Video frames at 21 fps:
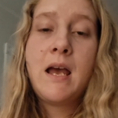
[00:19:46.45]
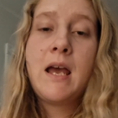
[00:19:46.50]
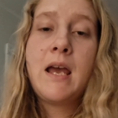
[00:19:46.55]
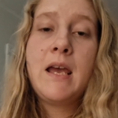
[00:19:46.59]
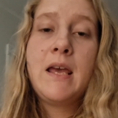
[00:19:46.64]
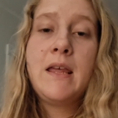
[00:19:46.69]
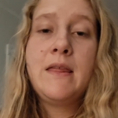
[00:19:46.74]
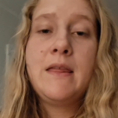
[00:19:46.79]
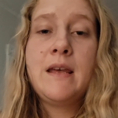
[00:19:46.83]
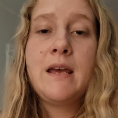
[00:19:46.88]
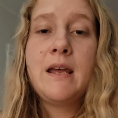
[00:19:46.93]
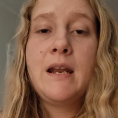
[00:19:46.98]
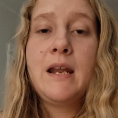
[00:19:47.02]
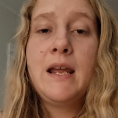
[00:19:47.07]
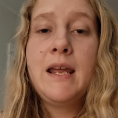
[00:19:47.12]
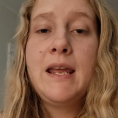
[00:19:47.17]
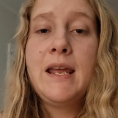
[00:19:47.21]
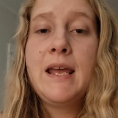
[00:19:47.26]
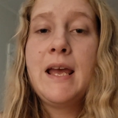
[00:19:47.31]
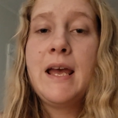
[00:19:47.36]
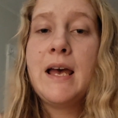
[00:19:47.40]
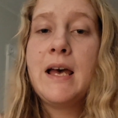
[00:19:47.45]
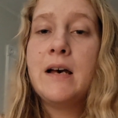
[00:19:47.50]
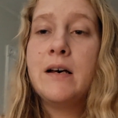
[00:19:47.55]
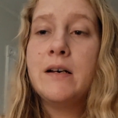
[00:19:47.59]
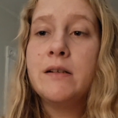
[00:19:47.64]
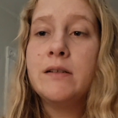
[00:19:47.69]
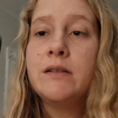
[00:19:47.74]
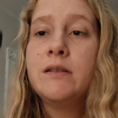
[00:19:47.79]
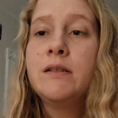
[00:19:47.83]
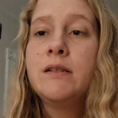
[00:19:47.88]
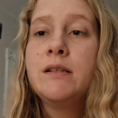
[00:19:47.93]
And then I
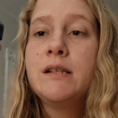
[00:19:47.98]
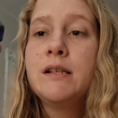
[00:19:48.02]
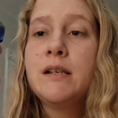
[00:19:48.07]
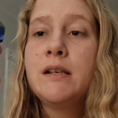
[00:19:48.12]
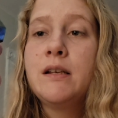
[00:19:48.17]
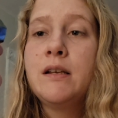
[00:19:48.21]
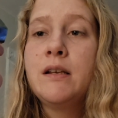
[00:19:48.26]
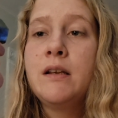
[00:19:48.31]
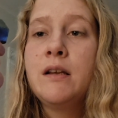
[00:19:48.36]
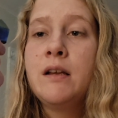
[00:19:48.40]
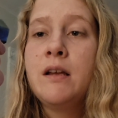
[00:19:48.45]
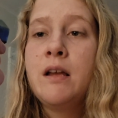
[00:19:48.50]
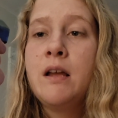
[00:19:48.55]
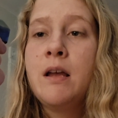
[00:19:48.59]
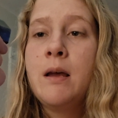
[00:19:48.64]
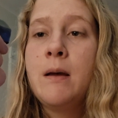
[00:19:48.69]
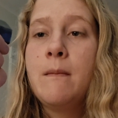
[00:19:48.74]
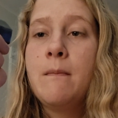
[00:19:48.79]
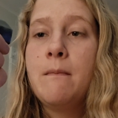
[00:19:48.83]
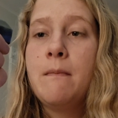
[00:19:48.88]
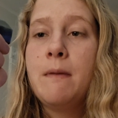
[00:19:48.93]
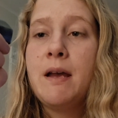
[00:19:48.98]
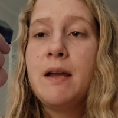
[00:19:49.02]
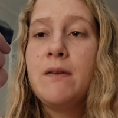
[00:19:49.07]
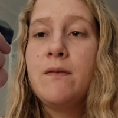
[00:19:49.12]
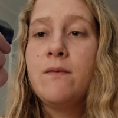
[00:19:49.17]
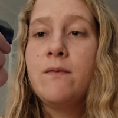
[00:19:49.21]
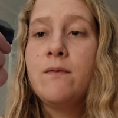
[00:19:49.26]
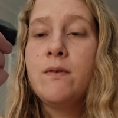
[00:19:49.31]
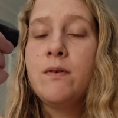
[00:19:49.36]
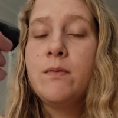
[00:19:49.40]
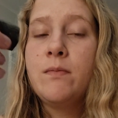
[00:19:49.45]
held my
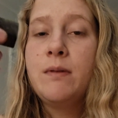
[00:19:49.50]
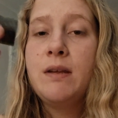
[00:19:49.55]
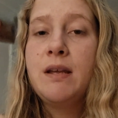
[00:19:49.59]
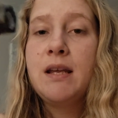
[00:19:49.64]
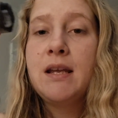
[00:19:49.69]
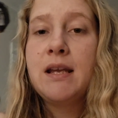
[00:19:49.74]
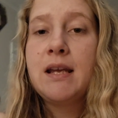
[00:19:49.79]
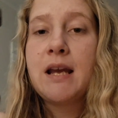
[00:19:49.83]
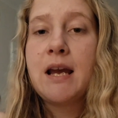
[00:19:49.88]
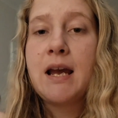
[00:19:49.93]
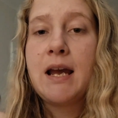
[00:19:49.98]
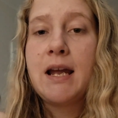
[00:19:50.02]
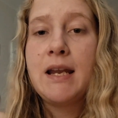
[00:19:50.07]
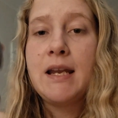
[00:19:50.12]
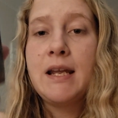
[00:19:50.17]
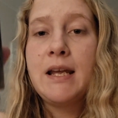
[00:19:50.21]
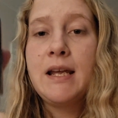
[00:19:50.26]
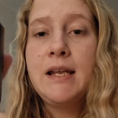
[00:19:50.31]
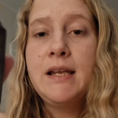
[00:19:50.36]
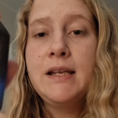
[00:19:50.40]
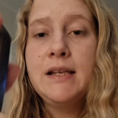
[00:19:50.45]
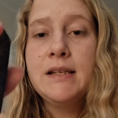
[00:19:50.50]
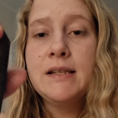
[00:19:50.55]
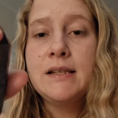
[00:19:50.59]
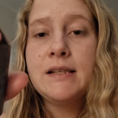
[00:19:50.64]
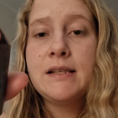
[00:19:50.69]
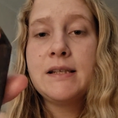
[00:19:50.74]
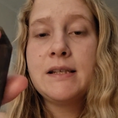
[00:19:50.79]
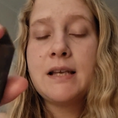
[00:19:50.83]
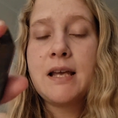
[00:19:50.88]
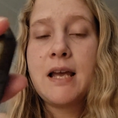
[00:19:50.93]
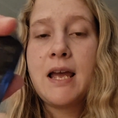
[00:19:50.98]
ruby
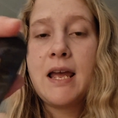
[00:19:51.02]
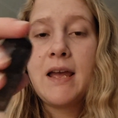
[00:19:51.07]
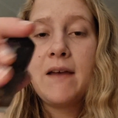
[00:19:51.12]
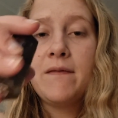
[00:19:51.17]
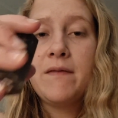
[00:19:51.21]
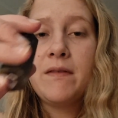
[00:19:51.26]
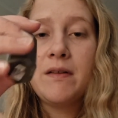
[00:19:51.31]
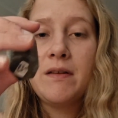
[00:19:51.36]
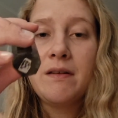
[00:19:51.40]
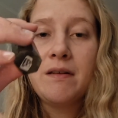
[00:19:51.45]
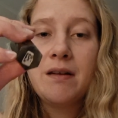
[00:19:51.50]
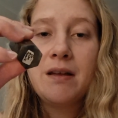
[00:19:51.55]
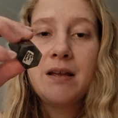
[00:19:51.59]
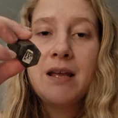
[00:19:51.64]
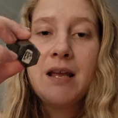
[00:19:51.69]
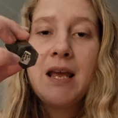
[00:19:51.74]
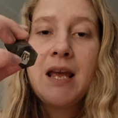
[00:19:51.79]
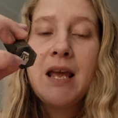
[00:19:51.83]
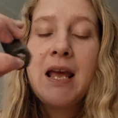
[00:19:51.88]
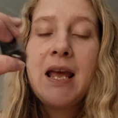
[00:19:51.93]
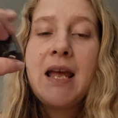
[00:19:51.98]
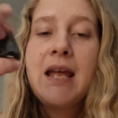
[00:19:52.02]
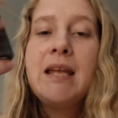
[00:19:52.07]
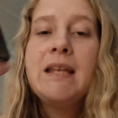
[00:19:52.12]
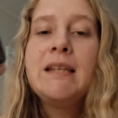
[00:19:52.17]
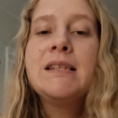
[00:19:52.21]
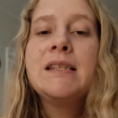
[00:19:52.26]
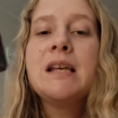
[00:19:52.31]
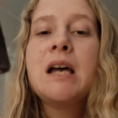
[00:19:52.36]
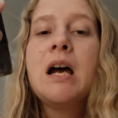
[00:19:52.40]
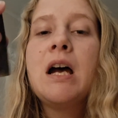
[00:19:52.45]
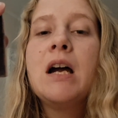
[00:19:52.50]
kyanite.
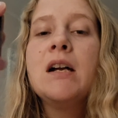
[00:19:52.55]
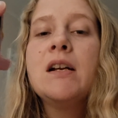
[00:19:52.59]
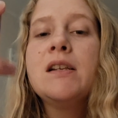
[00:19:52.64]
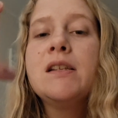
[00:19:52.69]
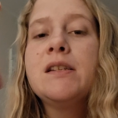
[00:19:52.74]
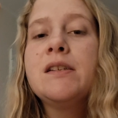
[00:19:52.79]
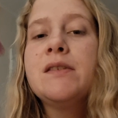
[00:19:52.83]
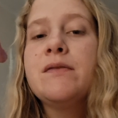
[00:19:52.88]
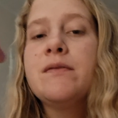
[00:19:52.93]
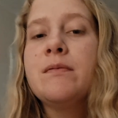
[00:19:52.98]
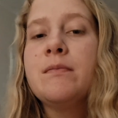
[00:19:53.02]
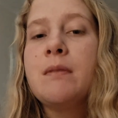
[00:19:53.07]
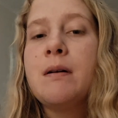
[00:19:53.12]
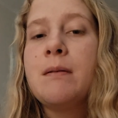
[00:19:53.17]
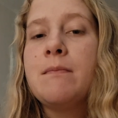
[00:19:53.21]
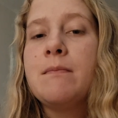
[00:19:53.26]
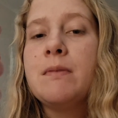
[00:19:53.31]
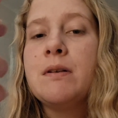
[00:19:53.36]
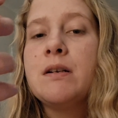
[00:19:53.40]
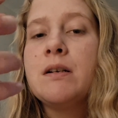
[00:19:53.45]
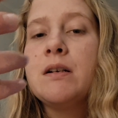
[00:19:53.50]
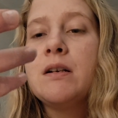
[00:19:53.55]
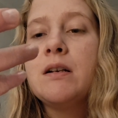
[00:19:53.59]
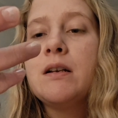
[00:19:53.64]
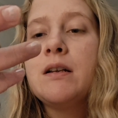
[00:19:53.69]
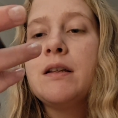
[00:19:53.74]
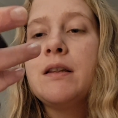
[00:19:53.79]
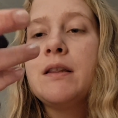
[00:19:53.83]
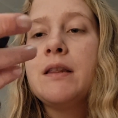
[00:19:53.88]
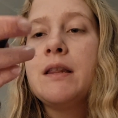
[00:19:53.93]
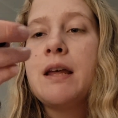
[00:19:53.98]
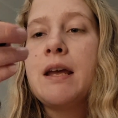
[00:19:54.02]
It's hard to
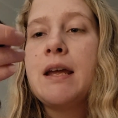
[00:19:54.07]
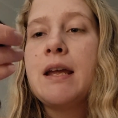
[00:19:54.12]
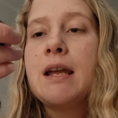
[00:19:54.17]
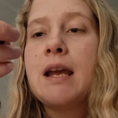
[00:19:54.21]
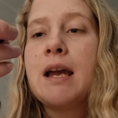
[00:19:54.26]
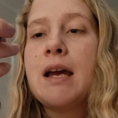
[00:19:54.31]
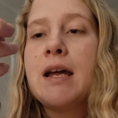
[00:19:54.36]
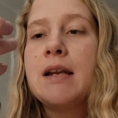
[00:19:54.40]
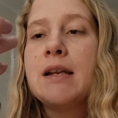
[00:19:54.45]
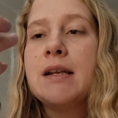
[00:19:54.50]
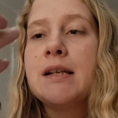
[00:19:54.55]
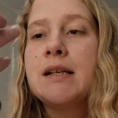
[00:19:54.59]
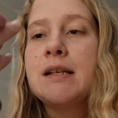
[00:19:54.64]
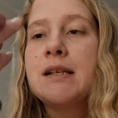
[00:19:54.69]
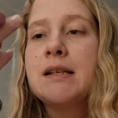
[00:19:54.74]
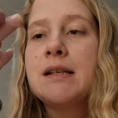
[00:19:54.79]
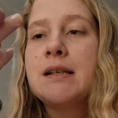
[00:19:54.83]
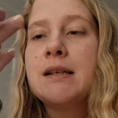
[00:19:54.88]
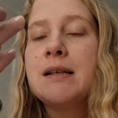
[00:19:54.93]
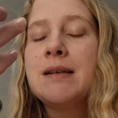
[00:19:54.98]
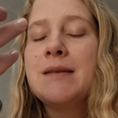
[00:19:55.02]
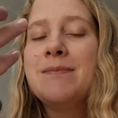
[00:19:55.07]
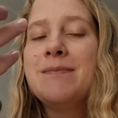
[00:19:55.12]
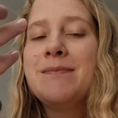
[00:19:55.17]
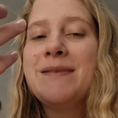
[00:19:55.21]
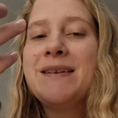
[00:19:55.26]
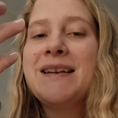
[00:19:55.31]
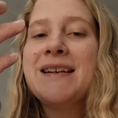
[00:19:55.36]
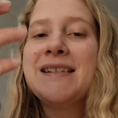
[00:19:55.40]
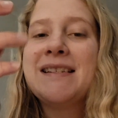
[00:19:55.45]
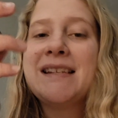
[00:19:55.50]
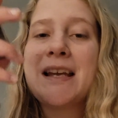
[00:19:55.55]
remember like how to,
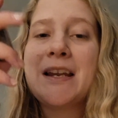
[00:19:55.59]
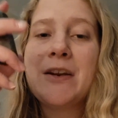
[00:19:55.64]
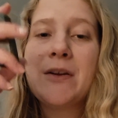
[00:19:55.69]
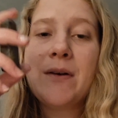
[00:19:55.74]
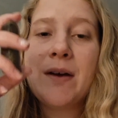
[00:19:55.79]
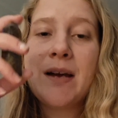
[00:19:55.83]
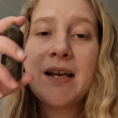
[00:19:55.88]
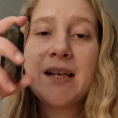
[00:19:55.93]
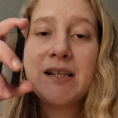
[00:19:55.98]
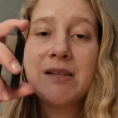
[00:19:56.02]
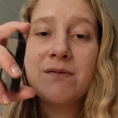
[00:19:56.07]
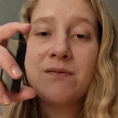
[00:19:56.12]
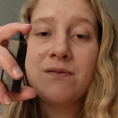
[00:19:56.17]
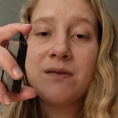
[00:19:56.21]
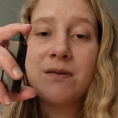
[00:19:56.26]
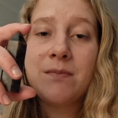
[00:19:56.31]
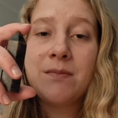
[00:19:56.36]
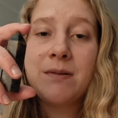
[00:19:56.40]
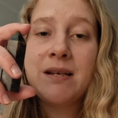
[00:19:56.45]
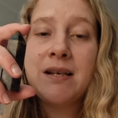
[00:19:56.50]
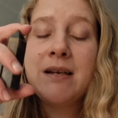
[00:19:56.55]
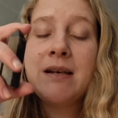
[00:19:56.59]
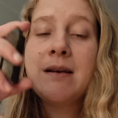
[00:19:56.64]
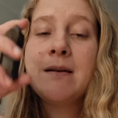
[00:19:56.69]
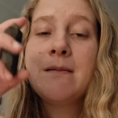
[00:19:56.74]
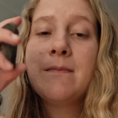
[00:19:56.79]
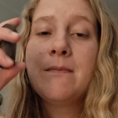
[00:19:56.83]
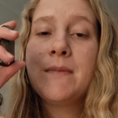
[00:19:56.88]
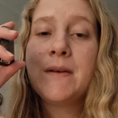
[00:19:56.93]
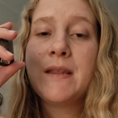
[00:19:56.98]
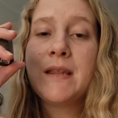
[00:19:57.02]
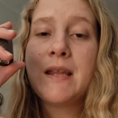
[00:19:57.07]
because I know it has ruby,
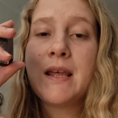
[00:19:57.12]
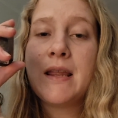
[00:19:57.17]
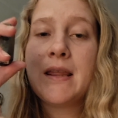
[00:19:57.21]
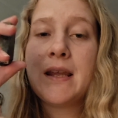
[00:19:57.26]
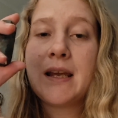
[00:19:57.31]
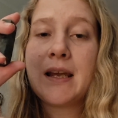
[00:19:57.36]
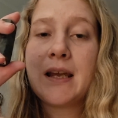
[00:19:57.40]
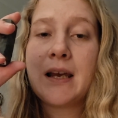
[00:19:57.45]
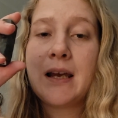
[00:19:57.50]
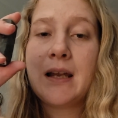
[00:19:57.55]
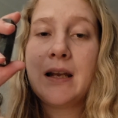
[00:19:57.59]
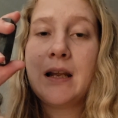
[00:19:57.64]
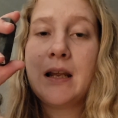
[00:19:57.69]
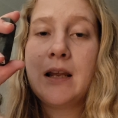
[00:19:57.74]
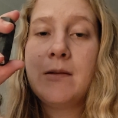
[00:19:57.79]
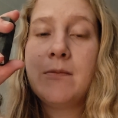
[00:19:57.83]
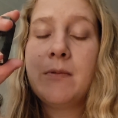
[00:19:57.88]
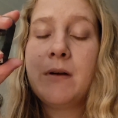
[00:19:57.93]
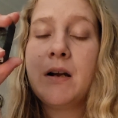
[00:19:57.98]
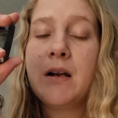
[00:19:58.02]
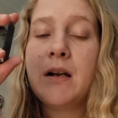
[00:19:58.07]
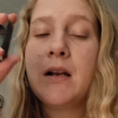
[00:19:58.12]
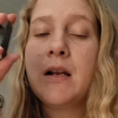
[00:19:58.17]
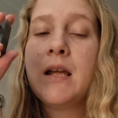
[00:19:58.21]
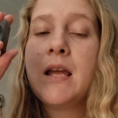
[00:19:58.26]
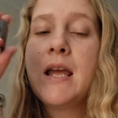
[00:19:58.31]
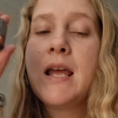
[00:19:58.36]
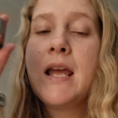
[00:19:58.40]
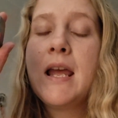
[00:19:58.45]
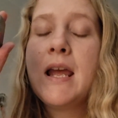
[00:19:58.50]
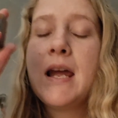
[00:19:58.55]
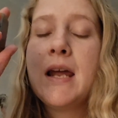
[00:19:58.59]
but then the kyanite part.
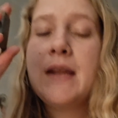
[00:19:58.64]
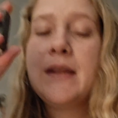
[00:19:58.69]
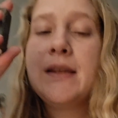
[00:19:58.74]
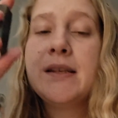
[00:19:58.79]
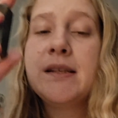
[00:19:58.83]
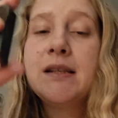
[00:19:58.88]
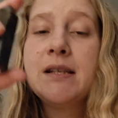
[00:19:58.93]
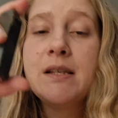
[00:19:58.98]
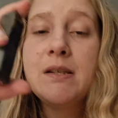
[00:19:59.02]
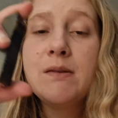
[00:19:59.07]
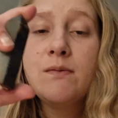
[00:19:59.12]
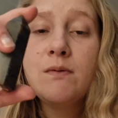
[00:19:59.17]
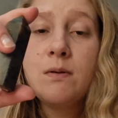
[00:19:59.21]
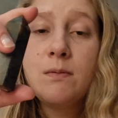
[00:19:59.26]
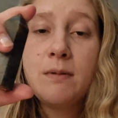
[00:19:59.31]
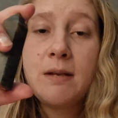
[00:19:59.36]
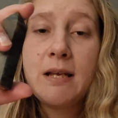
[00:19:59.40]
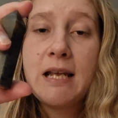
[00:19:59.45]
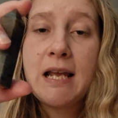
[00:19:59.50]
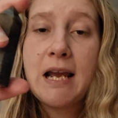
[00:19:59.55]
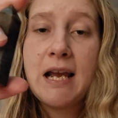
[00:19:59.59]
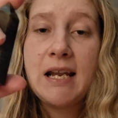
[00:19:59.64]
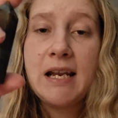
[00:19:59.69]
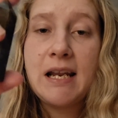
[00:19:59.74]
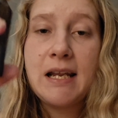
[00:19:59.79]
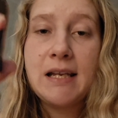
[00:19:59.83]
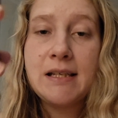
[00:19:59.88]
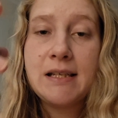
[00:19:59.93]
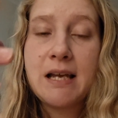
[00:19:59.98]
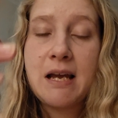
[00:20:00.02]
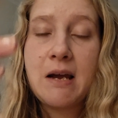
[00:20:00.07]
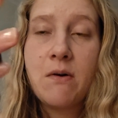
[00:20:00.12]
This is ruby
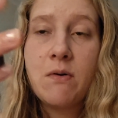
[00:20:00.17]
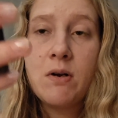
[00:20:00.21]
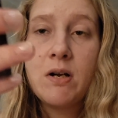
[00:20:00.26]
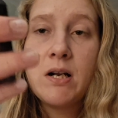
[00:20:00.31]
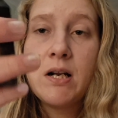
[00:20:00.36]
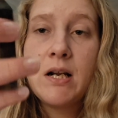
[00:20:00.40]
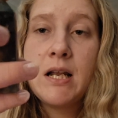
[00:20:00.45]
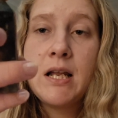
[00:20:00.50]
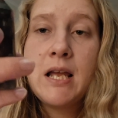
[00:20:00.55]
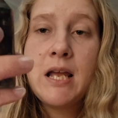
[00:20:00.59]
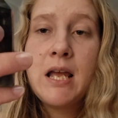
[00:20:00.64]
kyanite tower.